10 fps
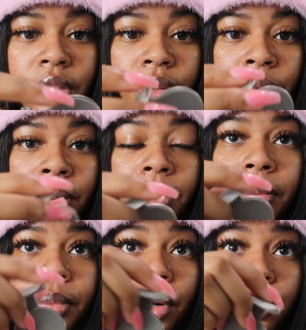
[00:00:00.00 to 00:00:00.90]
to
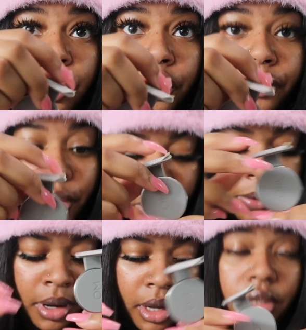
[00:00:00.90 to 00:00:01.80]
put it onto your
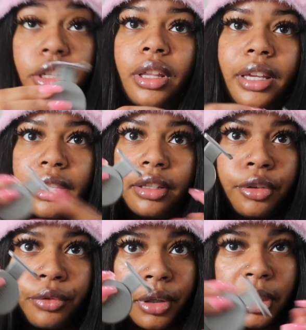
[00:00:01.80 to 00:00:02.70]
phone so that
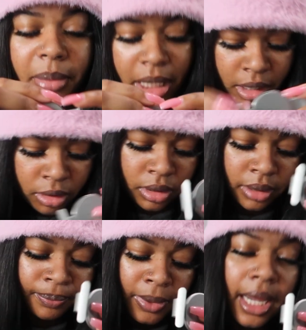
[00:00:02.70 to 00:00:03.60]
your phone can be held,
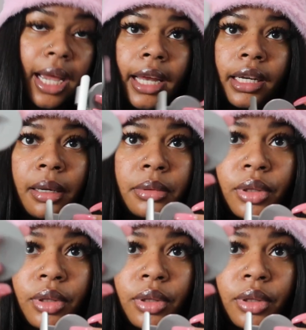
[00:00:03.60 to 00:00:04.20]
and it comes